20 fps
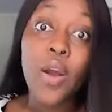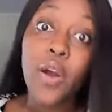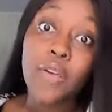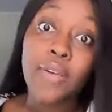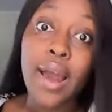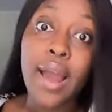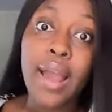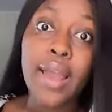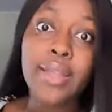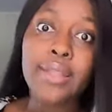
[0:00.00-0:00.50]

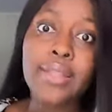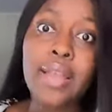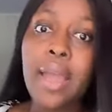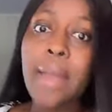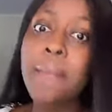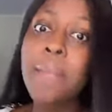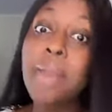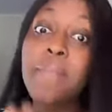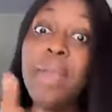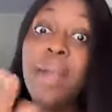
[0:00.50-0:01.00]
All right?
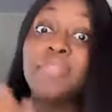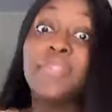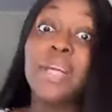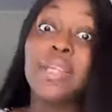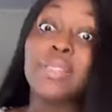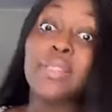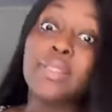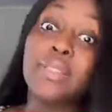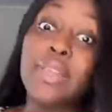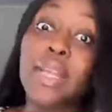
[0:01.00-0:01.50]
Maybe
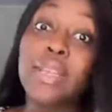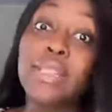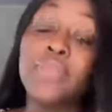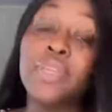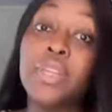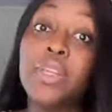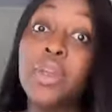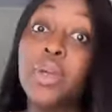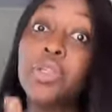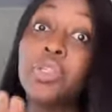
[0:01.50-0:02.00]
after
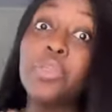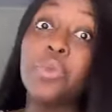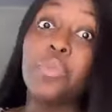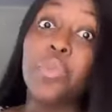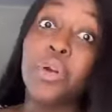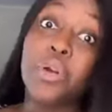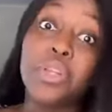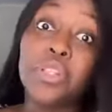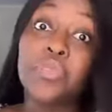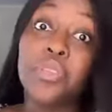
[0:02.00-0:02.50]
today's video,
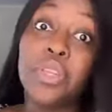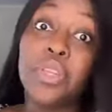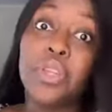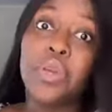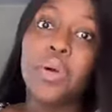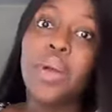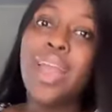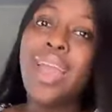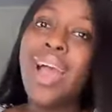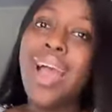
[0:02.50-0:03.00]
tomorrow's
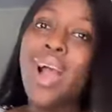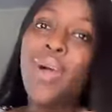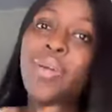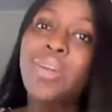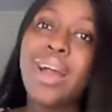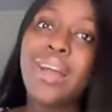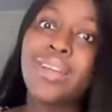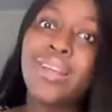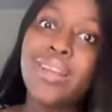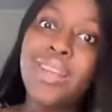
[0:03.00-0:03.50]
video, I
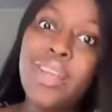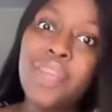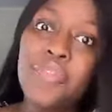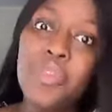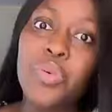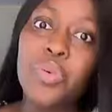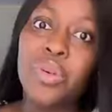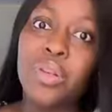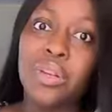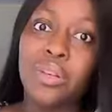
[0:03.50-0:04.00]
will not
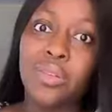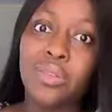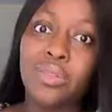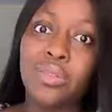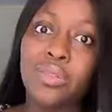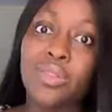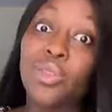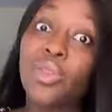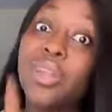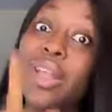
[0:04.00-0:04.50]
leave you alone.